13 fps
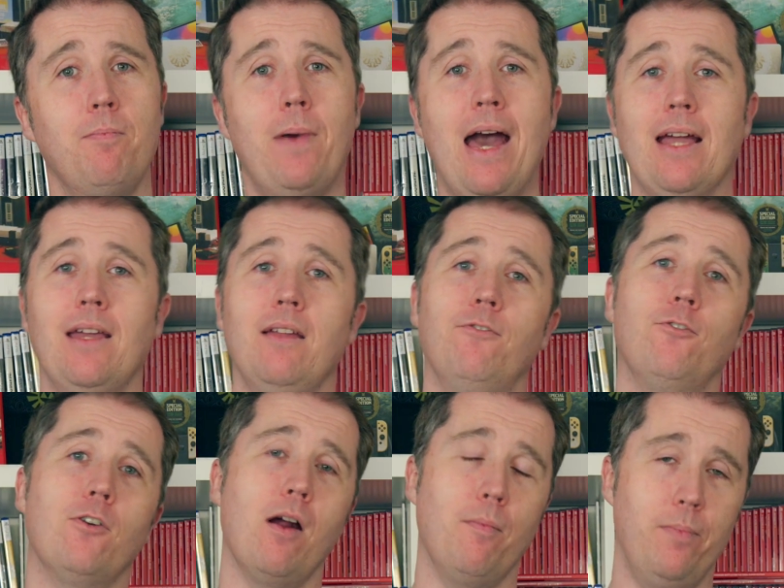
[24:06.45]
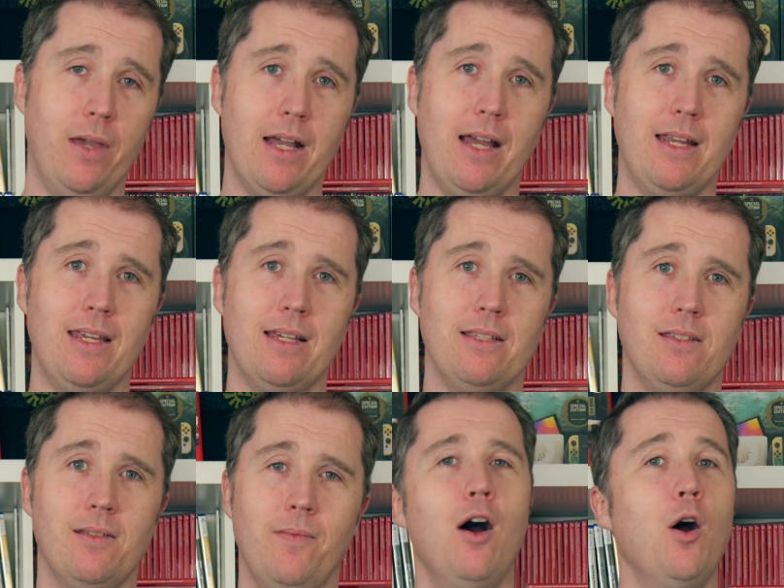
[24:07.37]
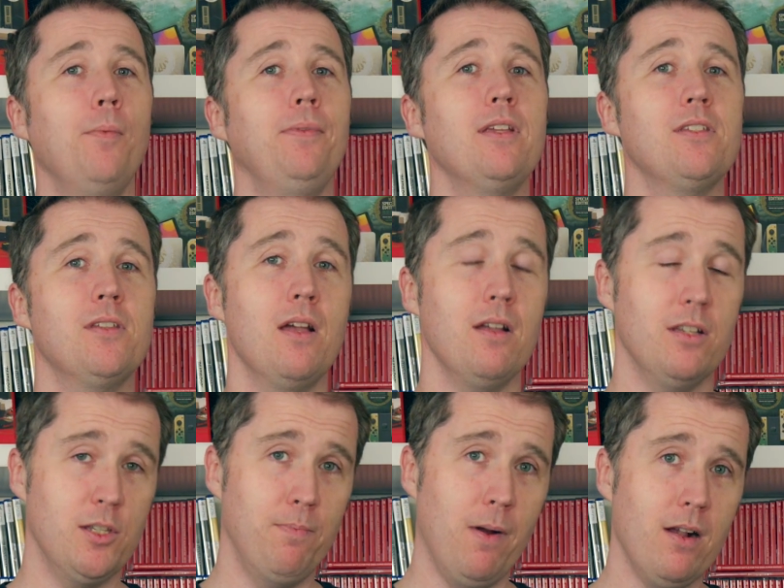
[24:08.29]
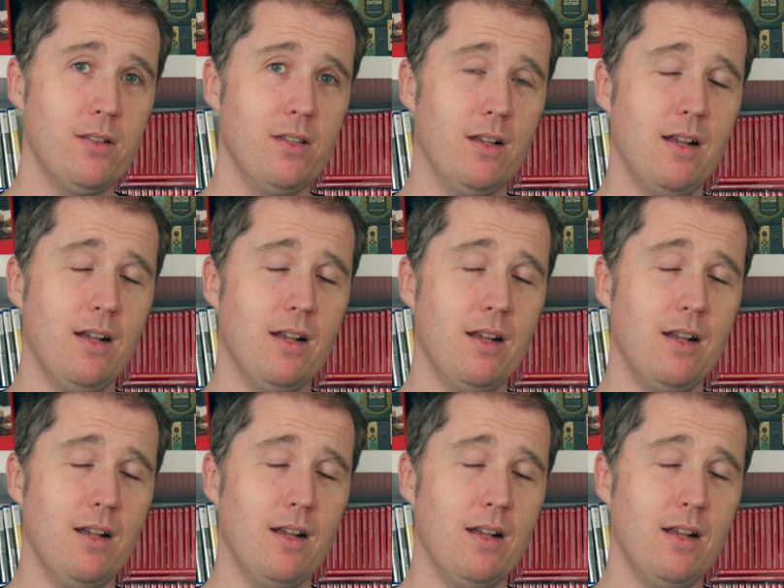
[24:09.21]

backing for our big ideas. I hope this sparks a